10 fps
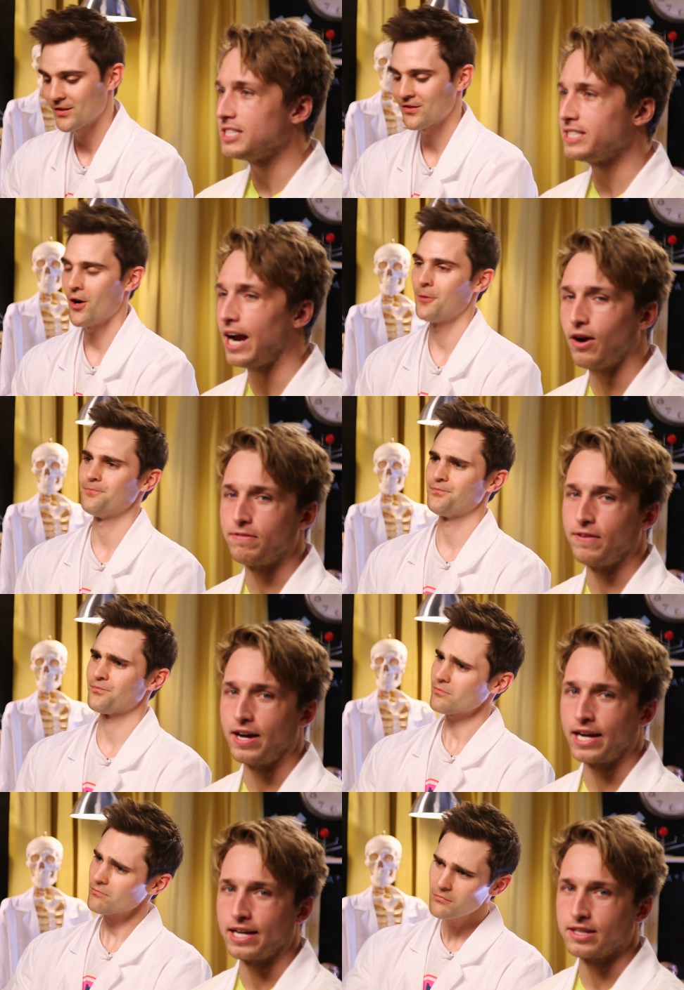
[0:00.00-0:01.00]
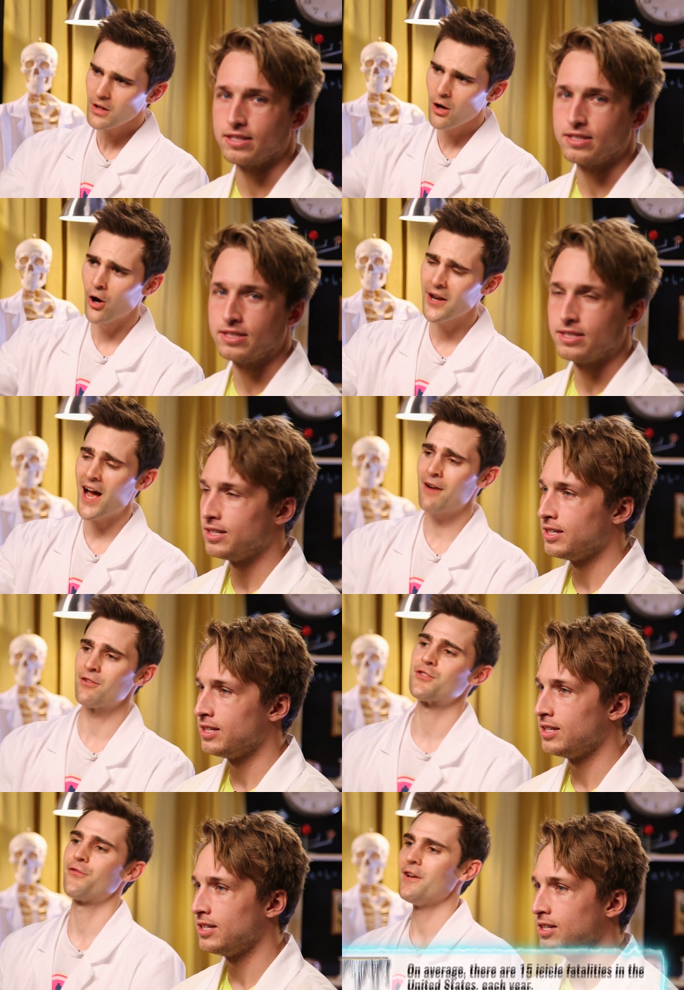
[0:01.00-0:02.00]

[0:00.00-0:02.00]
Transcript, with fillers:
Speaker 1: That's so, terrifying.
Speaker 2: On average,